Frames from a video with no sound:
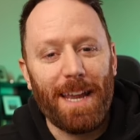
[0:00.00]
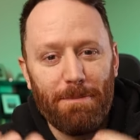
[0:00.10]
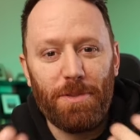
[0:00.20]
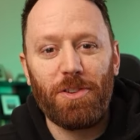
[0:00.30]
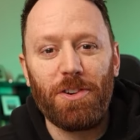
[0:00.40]
I
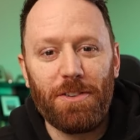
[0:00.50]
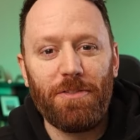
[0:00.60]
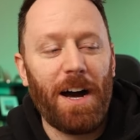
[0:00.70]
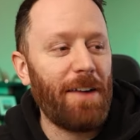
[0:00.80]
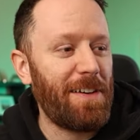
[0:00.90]
am
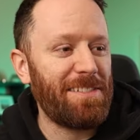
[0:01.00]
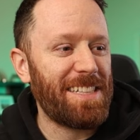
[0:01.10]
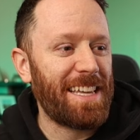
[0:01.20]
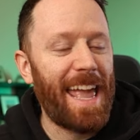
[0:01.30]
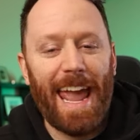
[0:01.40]
35. I
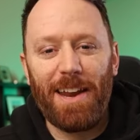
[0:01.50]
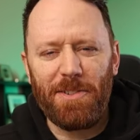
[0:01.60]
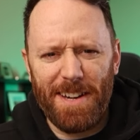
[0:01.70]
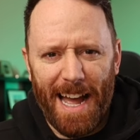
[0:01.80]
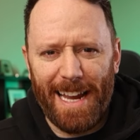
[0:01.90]
was like 8
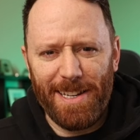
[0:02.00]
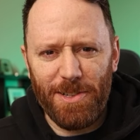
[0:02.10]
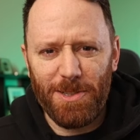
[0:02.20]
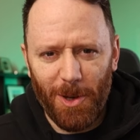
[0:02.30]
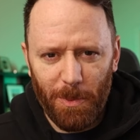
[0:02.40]
or 9
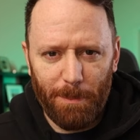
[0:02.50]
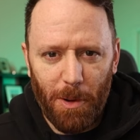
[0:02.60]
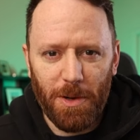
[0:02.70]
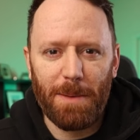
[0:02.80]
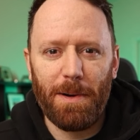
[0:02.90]
years old when
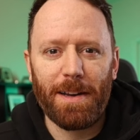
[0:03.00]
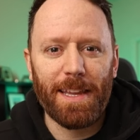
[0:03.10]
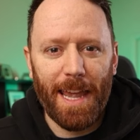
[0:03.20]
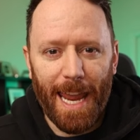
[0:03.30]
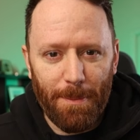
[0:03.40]

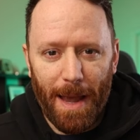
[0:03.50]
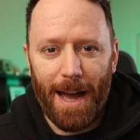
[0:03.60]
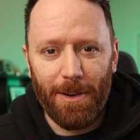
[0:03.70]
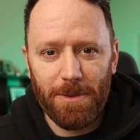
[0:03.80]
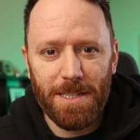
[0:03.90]
Pokemon came
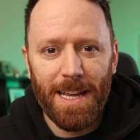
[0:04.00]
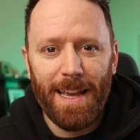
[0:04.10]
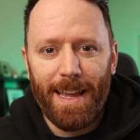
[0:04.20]
out,